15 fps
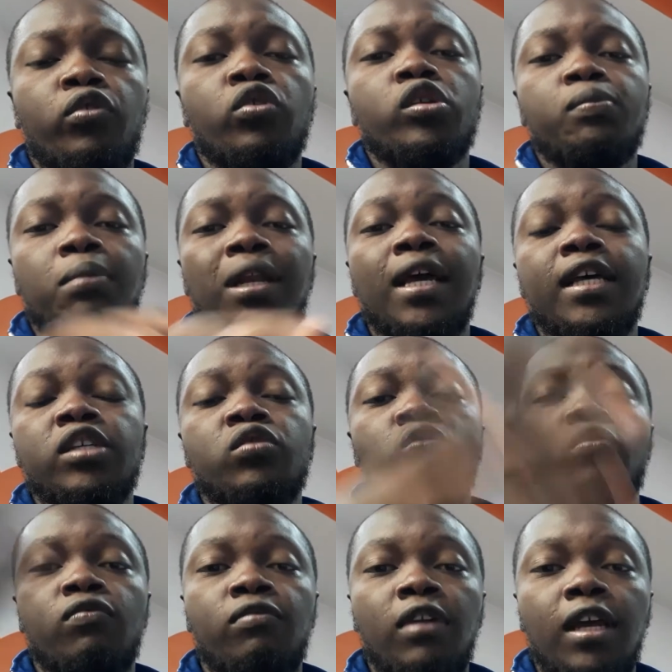players
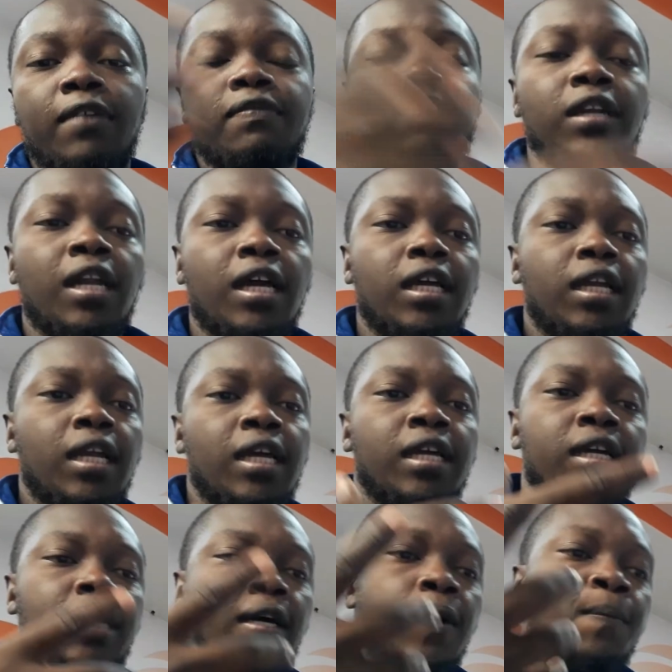who've left,
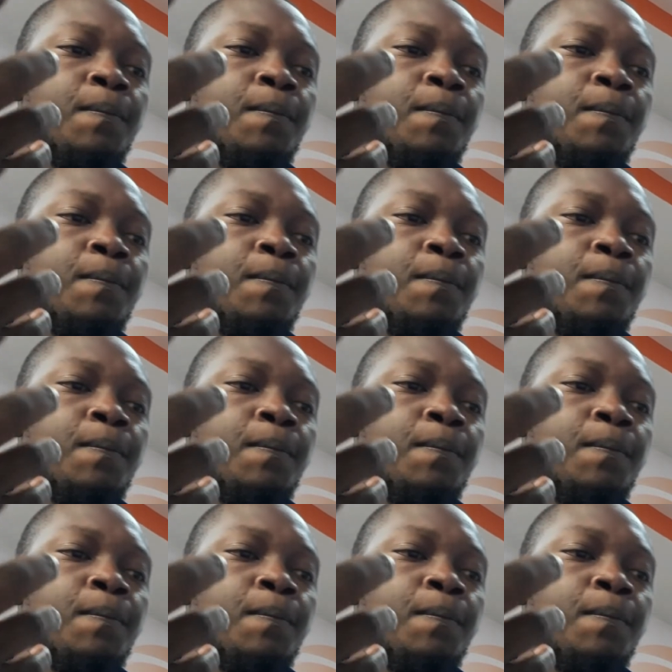like